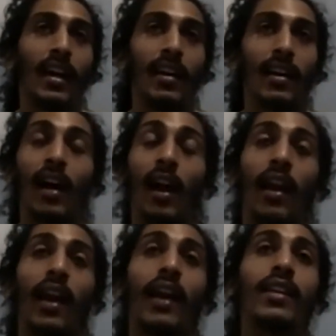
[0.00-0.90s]
uh,
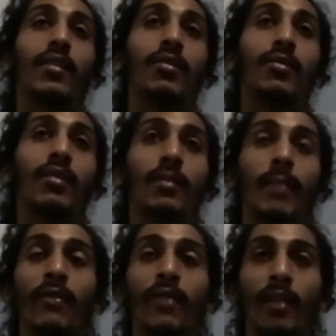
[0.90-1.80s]
not including
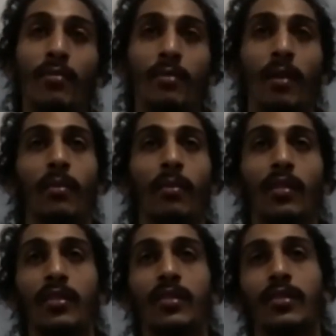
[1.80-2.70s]
my family
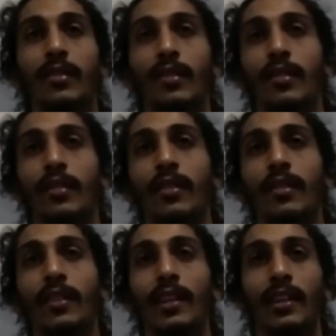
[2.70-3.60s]
members or
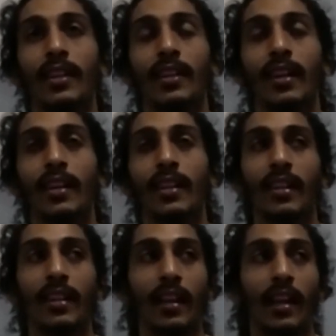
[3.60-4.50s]
like
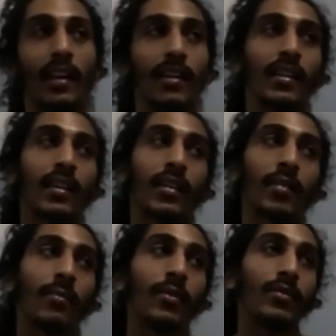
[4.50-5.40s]
anything like that. I think the
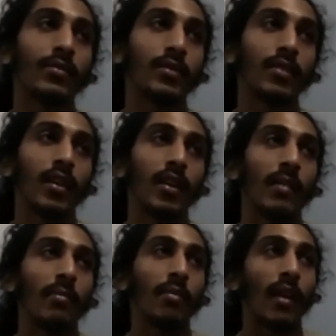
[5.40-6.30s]
most
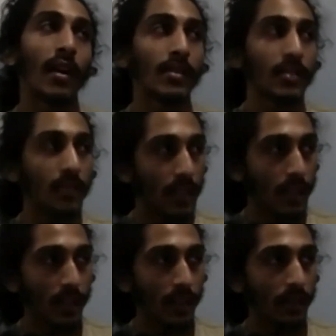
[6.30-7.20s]
proudest
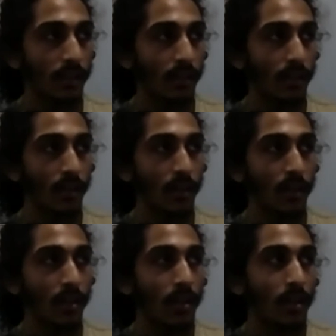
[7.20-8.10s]
thing
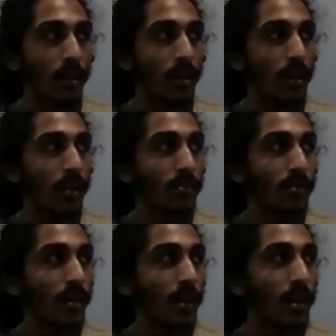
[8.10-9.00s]
I
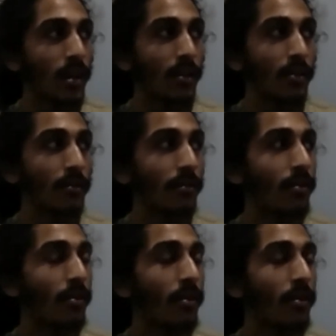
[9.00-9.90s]
would have
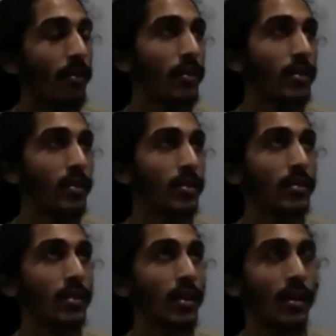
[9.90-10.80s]
to
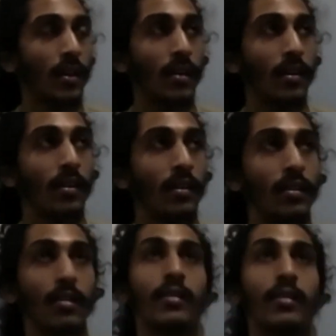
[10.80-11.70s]
say
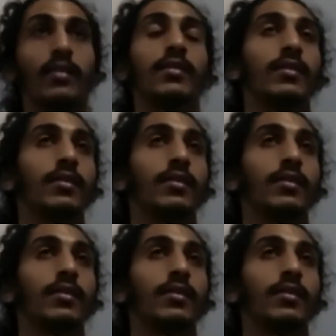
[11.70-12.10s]
is